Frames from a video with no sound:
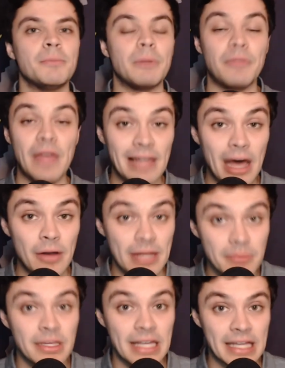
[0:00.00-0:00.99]
but they allowed
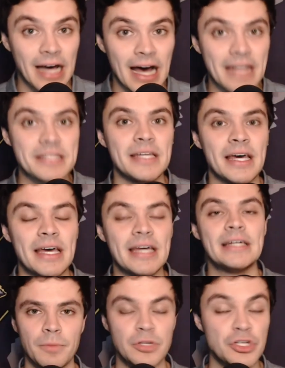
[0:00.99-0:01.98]
him to get hot today,
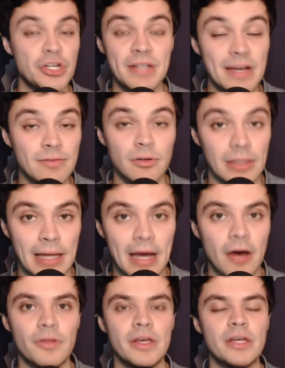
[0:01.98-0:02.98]
but should have never
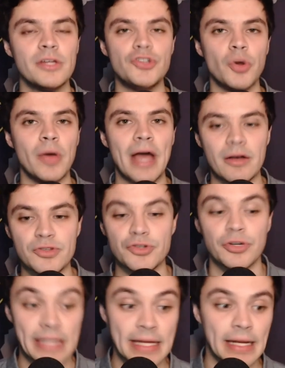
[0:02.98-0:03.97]
allowed Joey Hauser
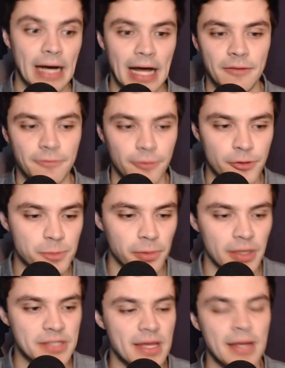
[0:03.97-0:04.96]
to get hot in the first
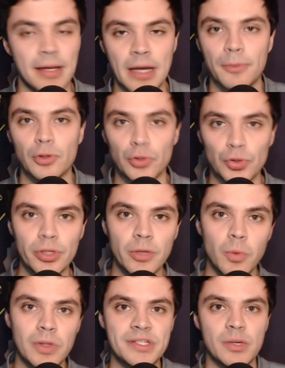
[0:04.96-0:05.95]
place. And he had a couple early
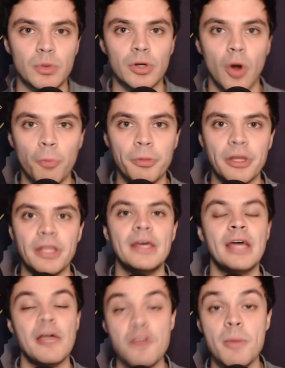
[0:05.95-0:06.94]
ones that were open,
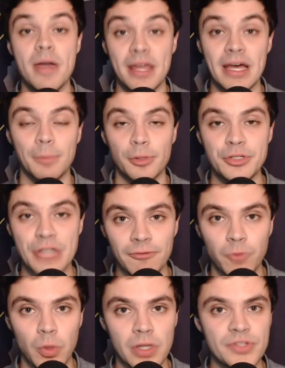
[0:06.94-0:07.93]
and then he made a couple
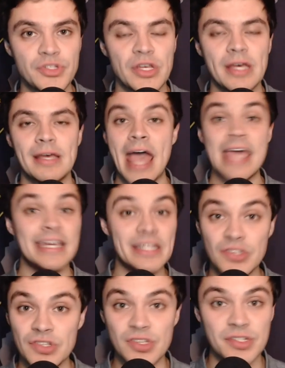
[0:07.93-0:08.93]
tough ones.
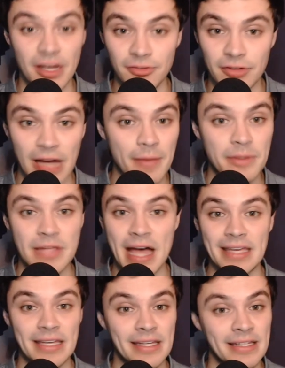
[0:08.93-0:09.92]
Aikens is a tough guy. I mean,
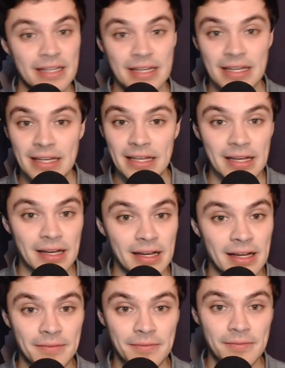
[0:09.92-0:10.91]
that kid,
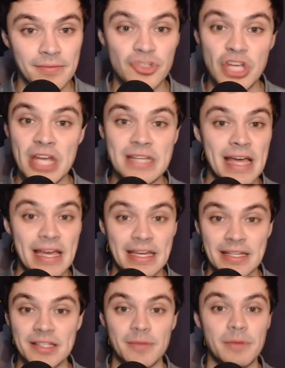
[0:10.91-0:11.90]
Jaden Aikens, I